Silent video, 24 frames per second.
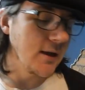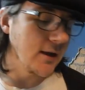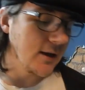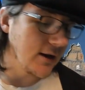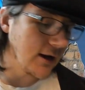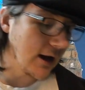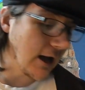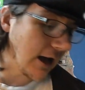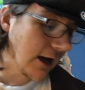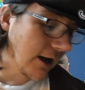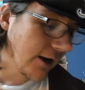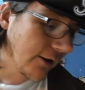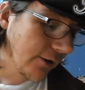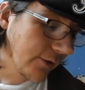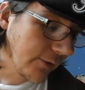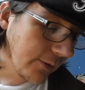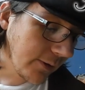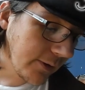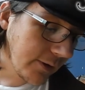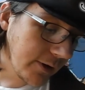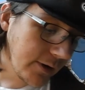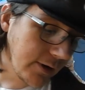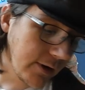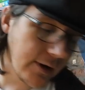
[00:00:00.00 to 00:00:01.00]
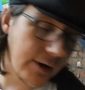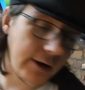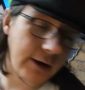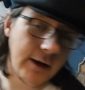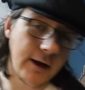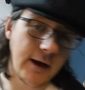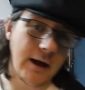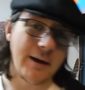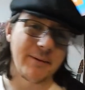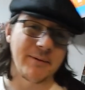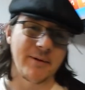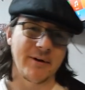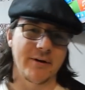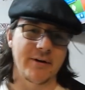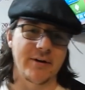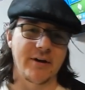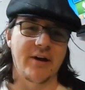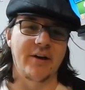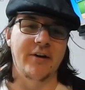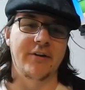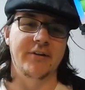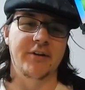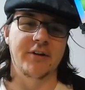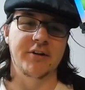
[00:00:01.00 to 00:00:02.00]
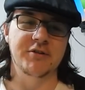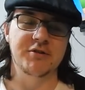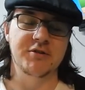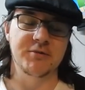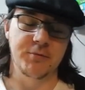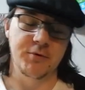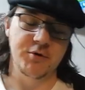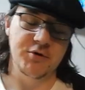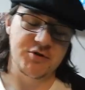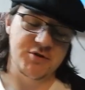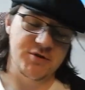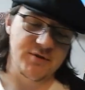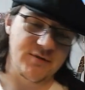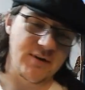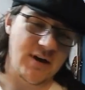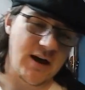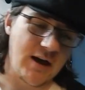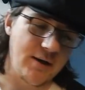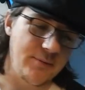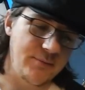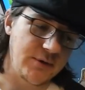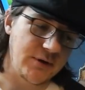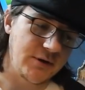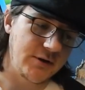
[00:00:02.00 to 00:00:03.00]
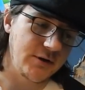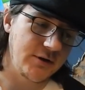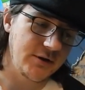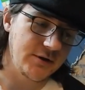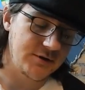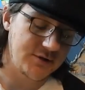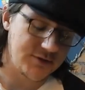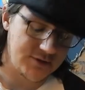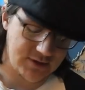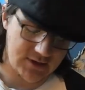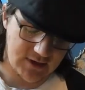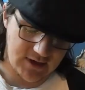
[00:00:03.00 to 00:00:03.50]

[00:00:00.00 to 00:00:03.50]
Now, I'm not going to hold on too much to that because